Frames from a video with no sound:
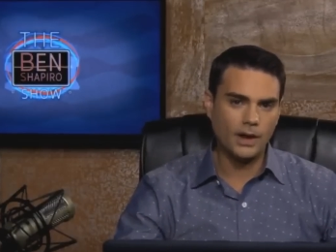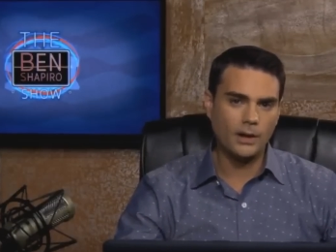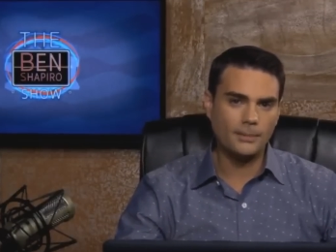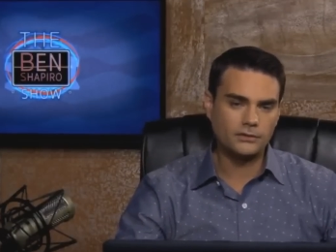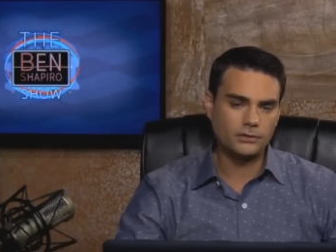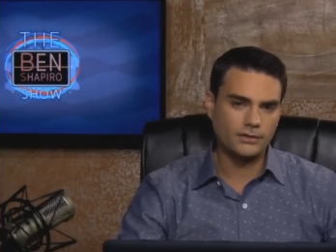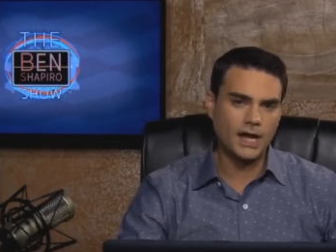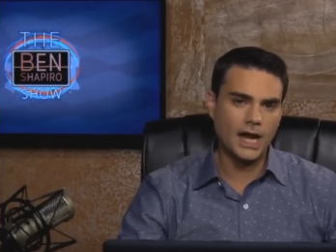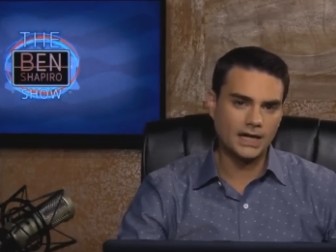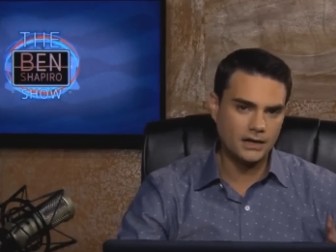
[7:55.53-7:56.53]
We all make sort
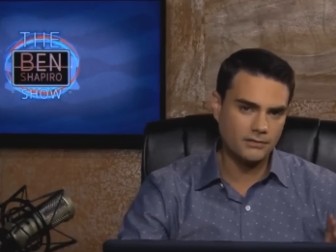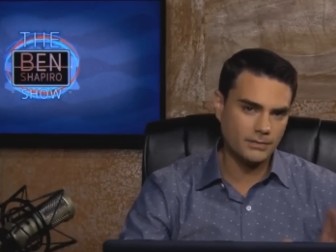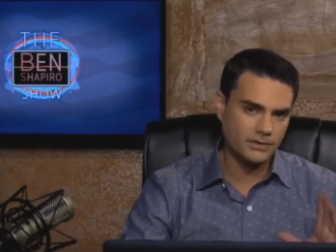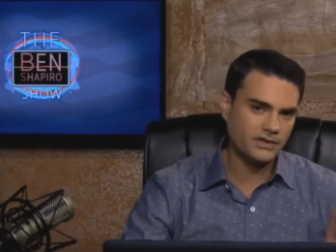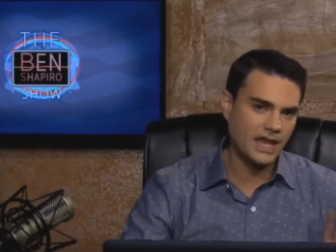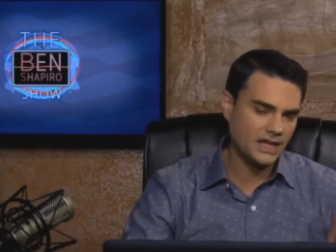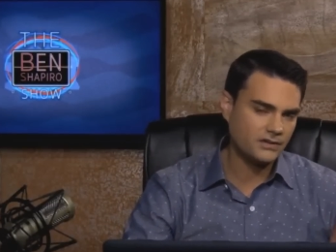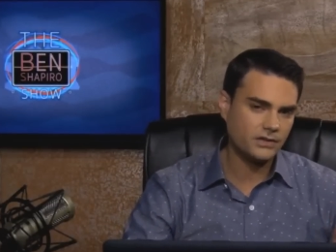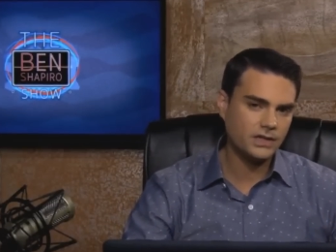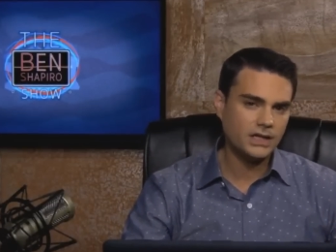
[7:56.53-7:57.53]
of cognitive
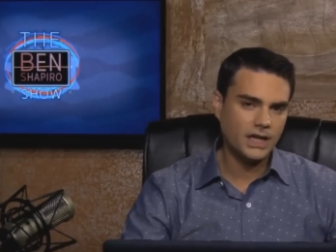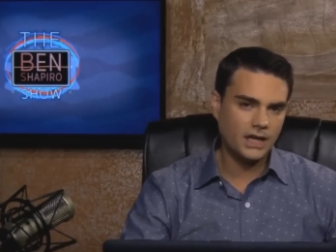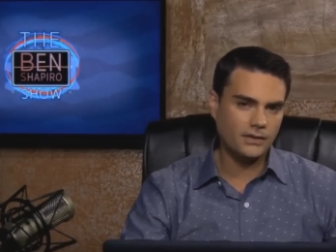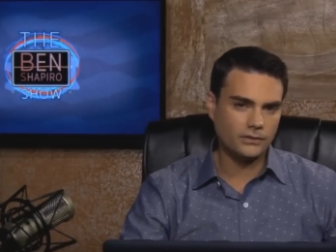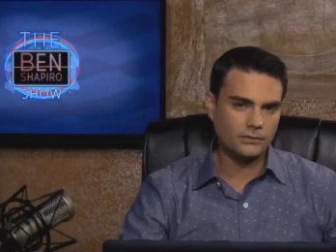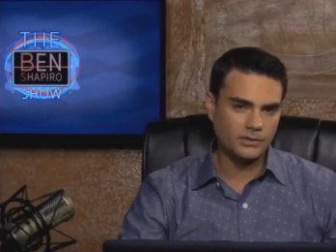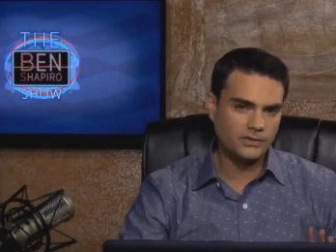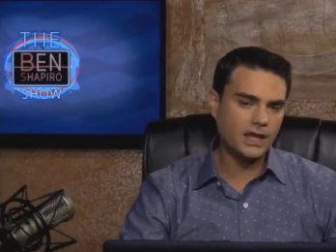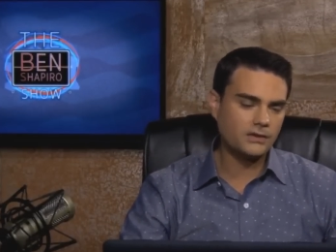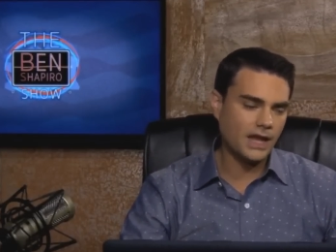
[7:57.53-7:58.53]
mistakes, and those
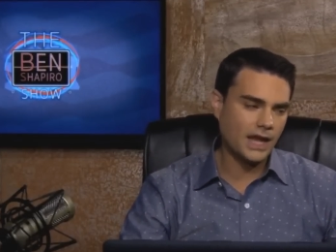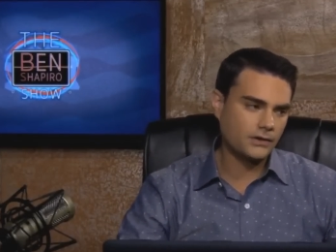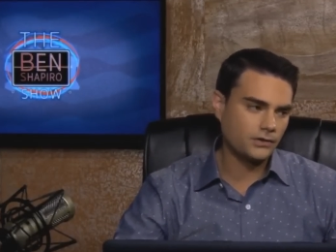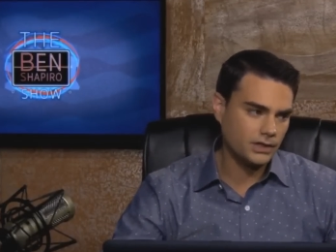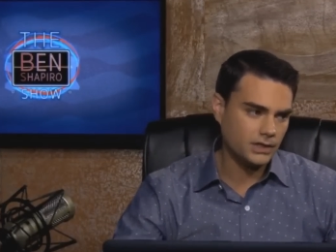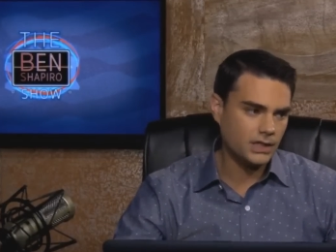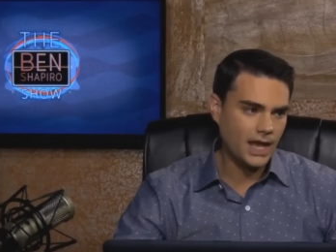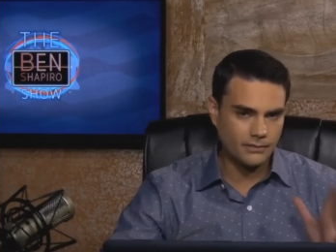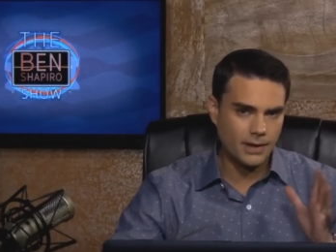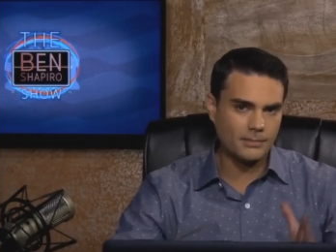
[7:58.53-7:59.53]
mistakes
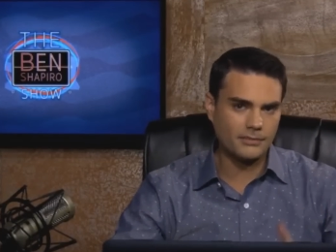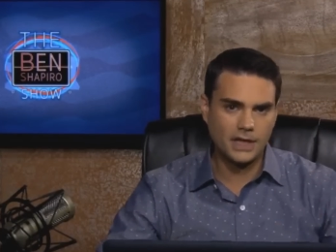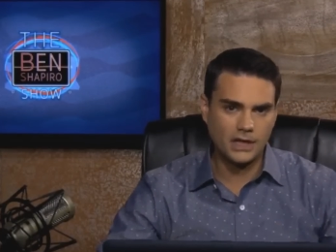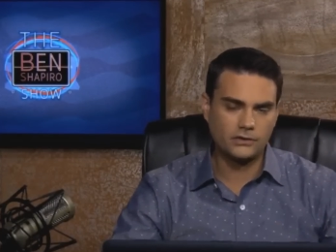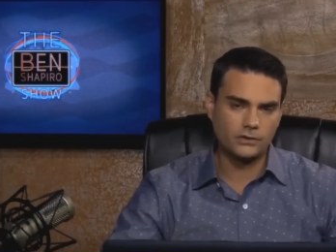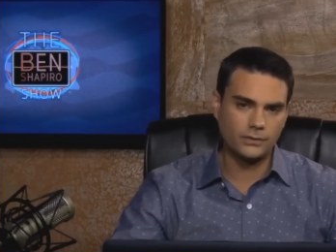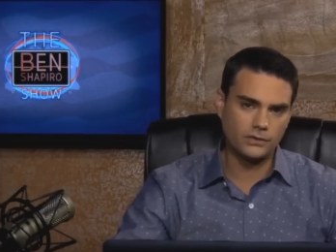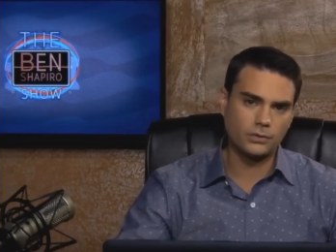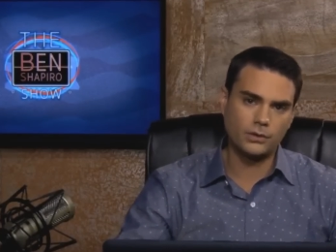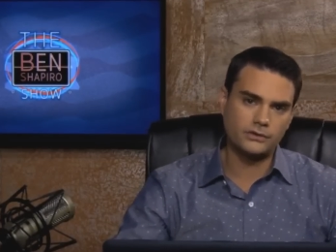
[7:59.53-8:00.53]
actually have ramifications for the